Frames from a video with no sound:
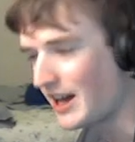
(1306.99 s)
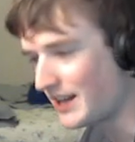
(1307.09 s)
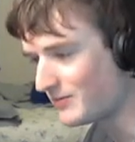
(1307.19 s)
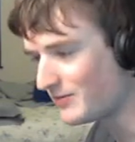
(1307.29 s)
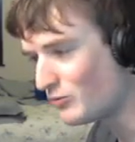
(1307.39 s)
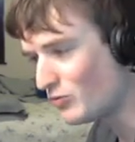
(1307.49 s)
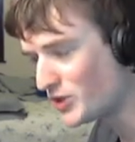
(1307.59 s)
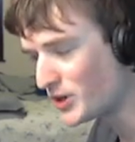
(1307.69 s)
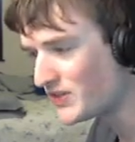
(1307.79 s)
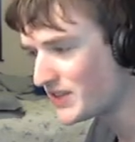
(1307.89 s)
And
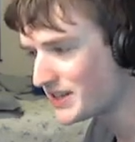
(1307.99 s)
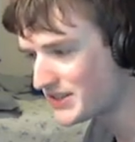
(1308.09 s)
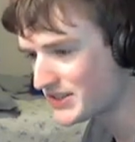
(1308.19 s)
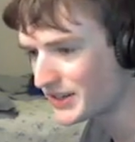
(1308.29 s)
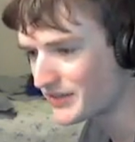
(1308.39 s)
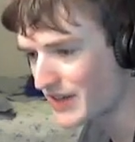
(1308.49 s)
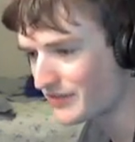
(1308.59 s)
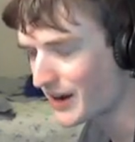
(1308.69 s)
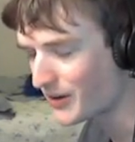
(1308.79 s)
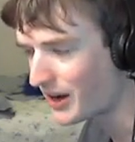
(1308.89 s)
during the hit stun of that
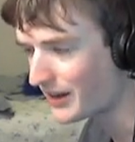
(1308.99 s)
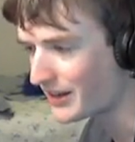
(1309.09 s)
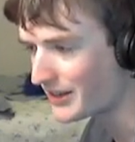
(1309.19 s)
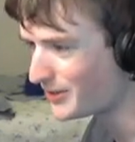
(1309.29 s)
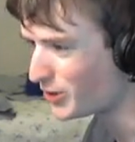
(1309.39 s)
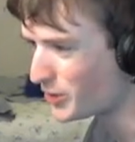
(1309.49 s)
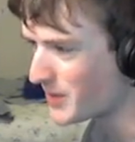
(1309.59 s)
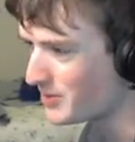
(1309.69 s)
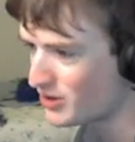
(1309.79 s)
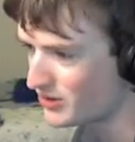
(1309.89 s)
Firaga, or
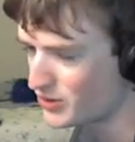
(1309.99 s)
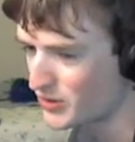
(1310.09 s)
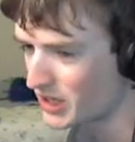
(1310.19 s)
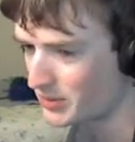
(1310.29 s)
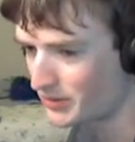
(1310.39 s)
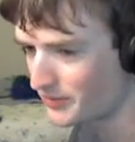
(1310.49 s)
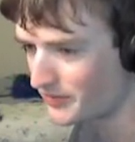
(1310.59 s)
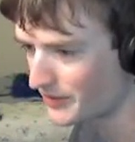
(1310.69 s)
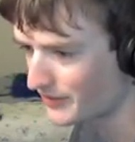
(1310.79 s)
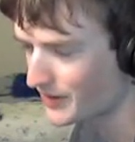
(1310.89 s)
maybe you can do a couple
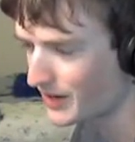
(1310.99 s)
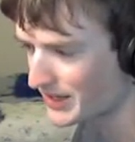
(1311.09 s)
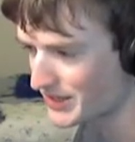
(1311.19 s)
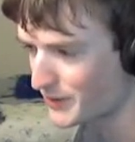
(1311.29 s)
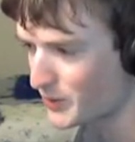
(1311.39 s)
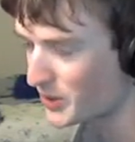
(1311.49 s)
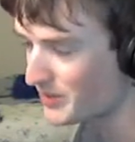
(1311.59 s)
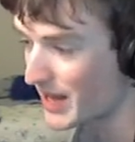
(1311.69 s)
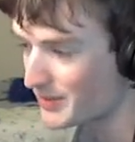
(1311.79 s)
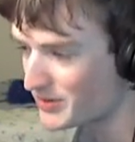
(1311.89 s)
of Firagas if you want to
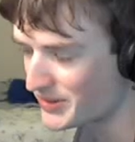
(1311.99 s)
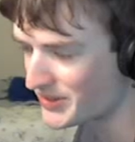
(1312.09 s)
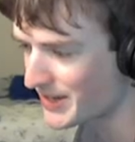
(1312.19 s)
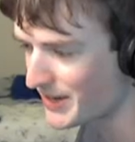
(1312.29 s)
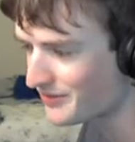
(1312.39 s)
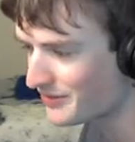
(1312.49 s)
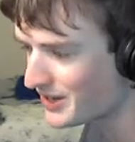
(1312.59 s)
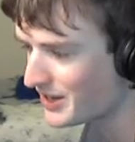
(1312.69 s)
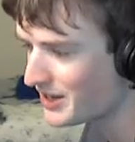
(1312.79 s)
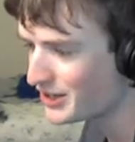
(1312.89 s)
be absolutely safe.
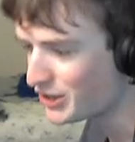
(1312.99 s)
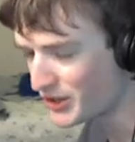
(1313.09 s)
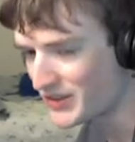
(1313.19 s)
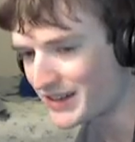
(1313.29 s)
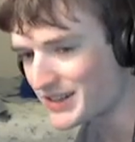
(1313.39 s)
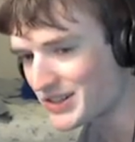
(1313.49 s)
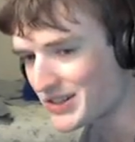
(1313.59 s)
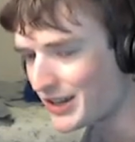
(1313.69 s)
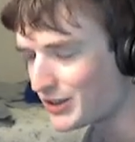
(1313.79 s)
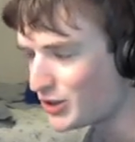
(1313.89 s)
During that hit
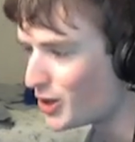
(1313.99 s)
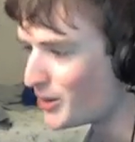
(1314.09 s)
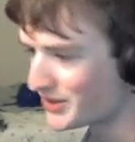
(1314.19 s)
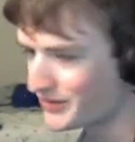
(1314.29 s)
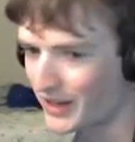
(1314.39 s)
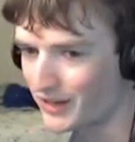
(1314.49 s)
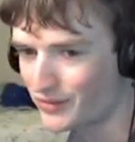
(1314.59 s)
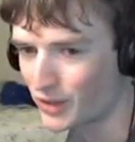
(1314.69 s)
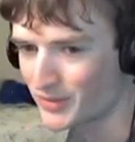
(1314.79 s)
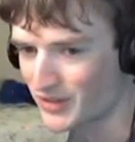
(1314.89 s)
stun, you go into final
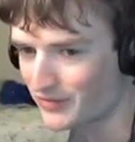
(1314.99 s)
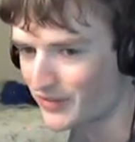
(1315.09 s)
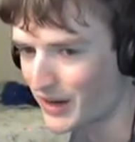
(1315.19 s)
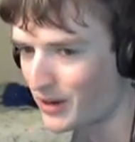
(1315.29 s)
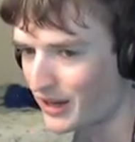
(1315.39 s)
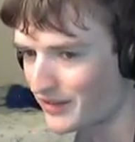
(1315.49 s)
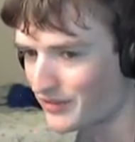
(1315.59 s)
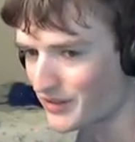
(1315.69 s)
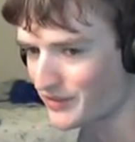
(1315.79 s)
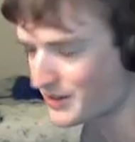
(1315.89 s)
form and then Firaga
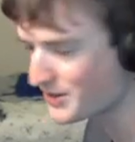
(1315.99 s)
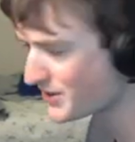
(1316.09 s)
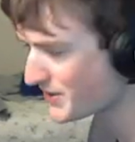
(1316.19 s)
for the finish.